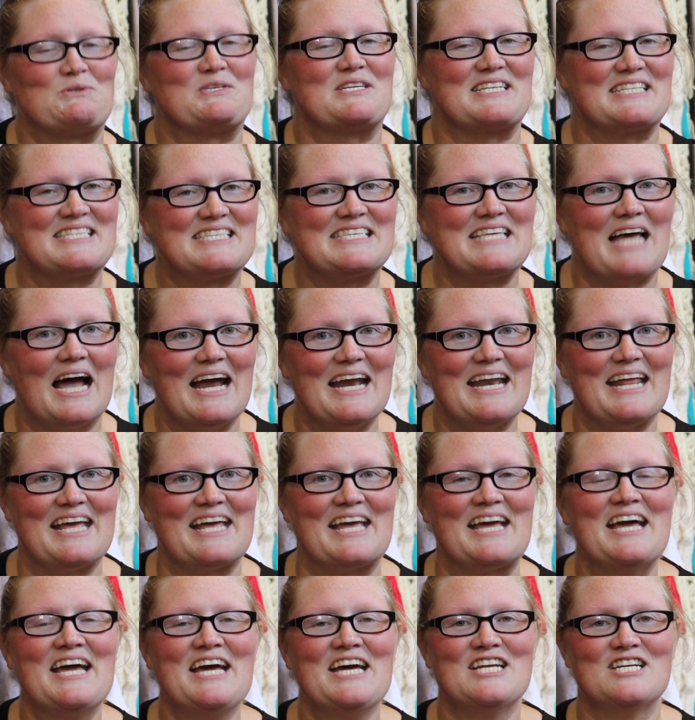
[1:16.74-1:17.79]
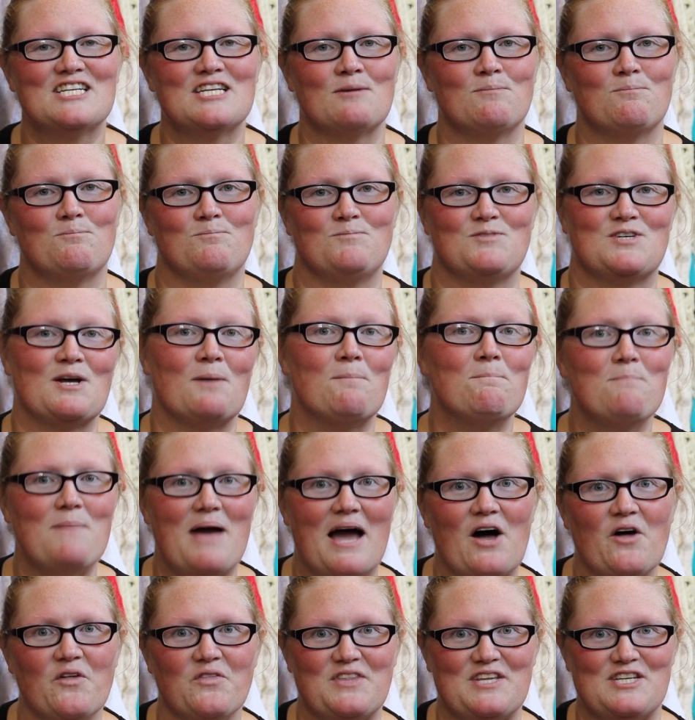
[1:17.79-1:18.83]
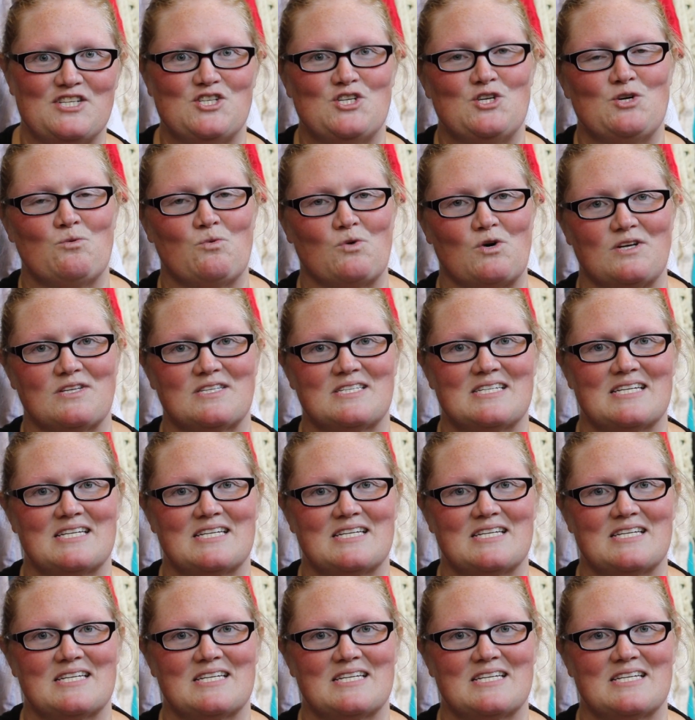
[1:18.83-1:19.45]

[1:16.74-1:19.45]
it's exciting to meld these two worlds